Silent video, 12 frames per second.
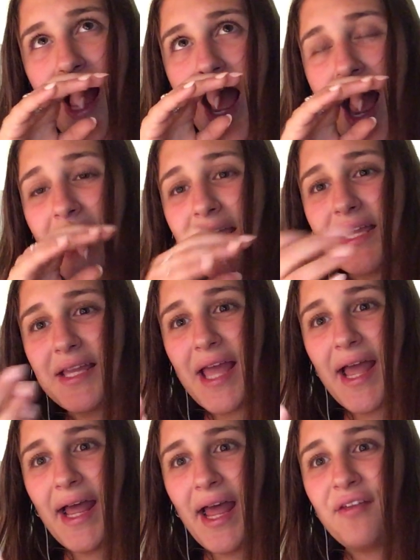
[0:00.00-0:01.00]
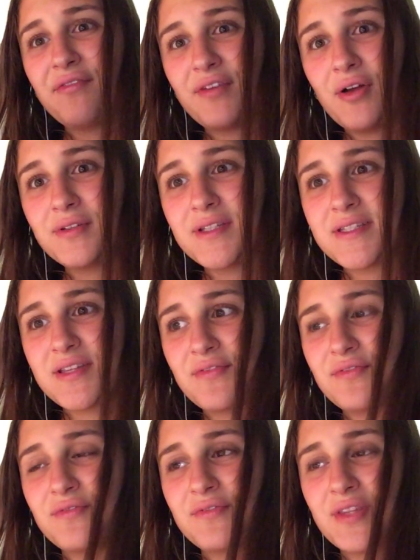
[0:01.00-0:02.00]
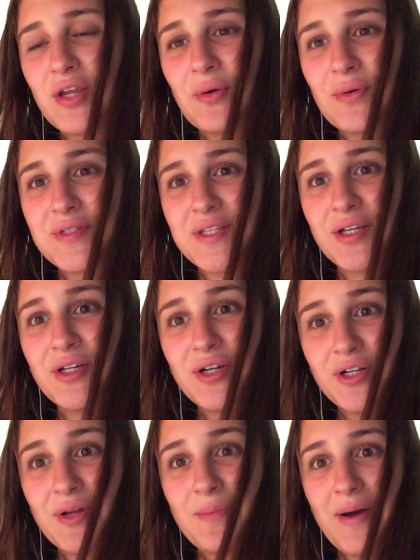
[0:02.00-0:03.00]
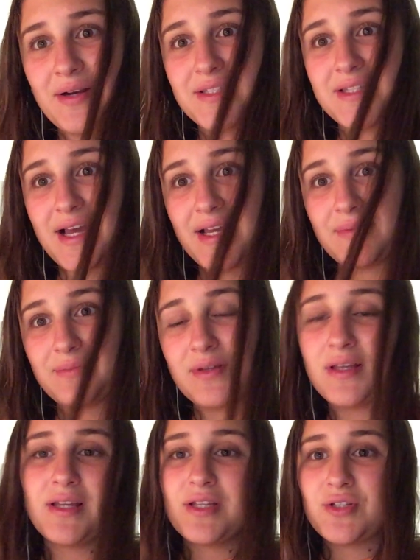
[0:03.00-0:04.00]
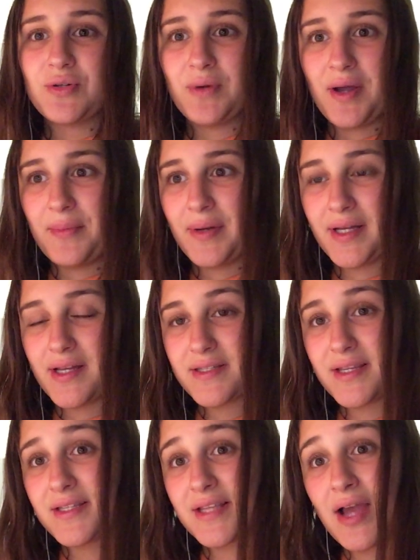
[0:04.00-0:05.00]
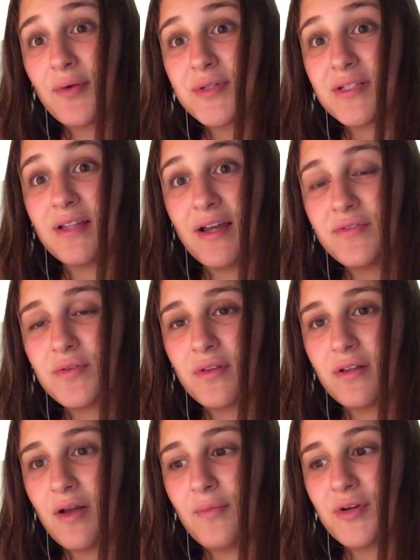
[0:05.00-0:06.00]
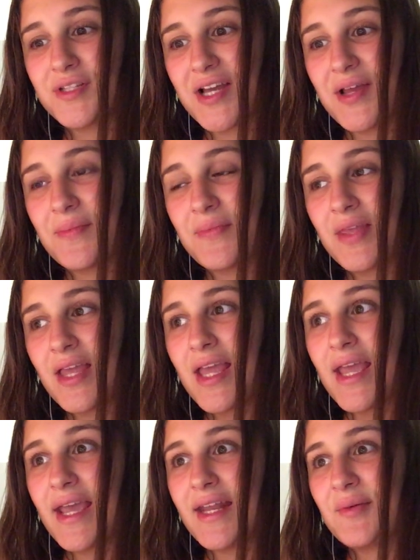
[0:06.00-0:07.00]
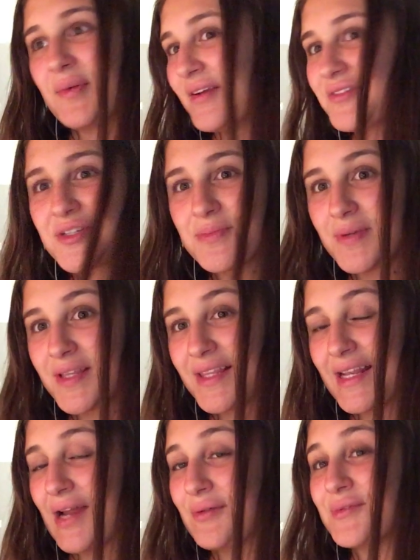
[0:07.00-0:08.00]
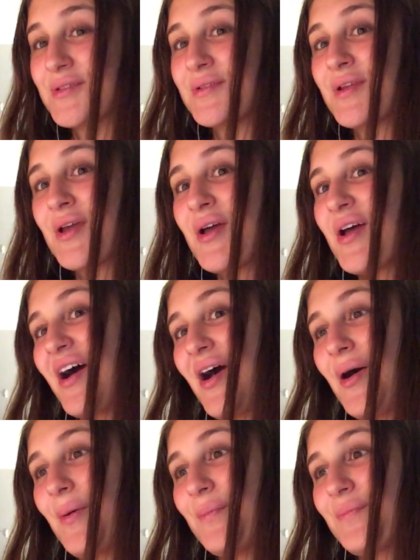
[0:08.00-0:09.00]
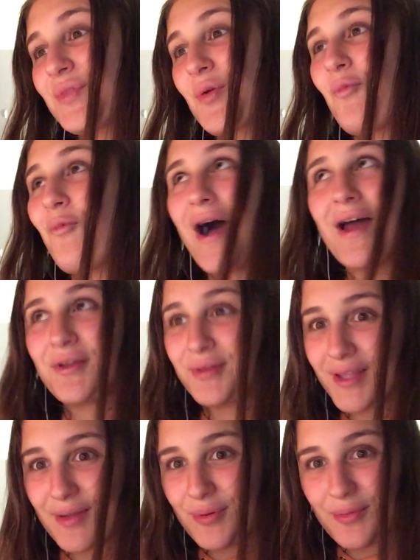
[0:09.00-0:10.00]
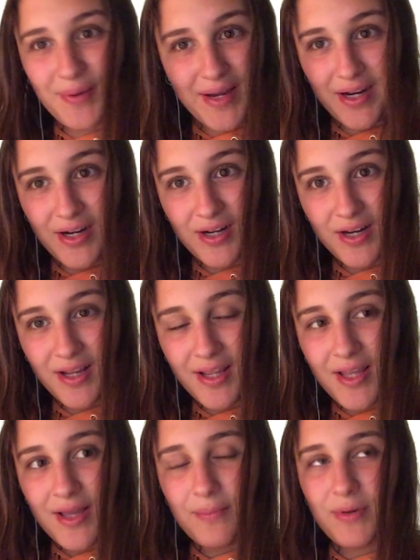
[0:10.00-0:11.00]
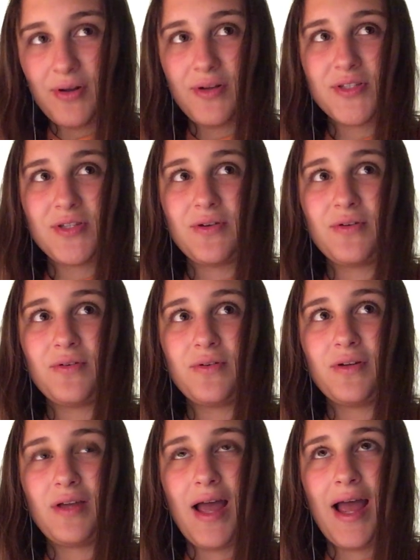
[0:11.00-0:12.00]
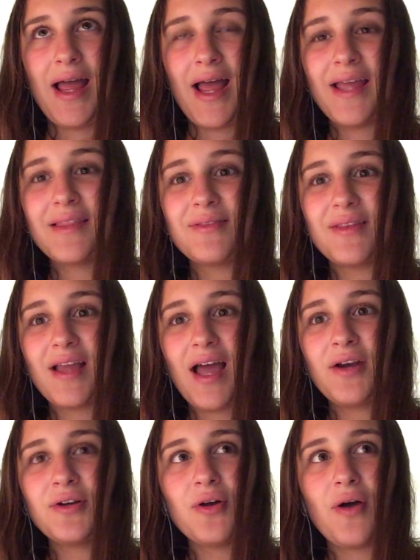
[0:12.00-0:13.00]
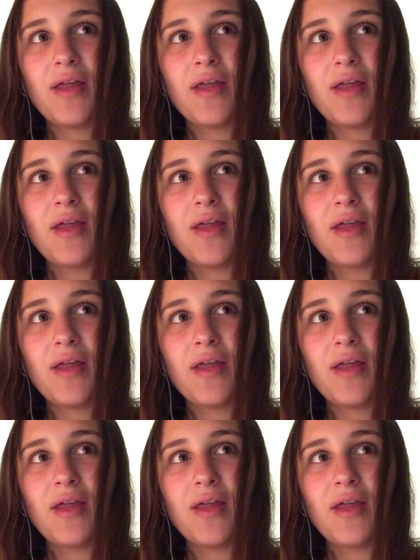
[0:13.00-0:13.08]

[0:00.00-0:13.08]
I felt as if there was a good amount of time to write my essays. I was left with a lot more time, and it might have just been that I was wildly prepared, but also I don't know.